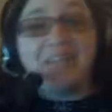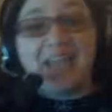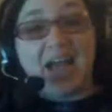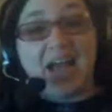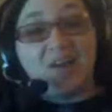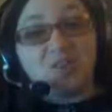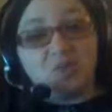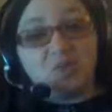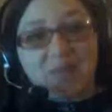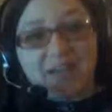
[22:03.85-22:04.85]
I also
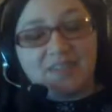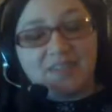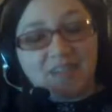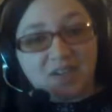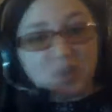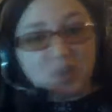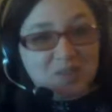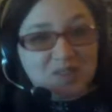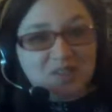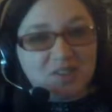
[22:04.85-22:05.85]
write tongue
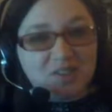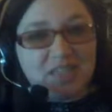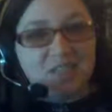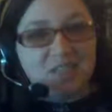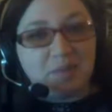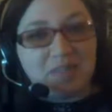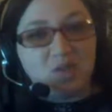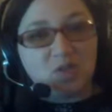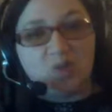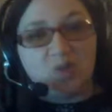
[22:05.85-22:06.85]
twisters into my stories